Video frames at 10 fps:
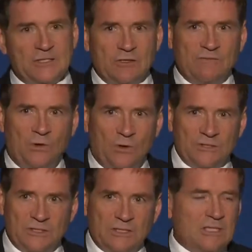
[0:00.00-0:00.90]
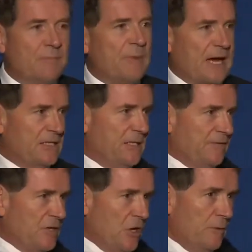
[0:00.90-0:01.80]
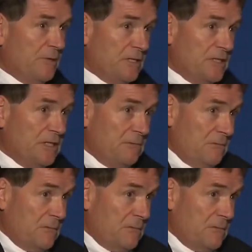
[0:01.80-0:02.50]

divorced and come back to live at home because he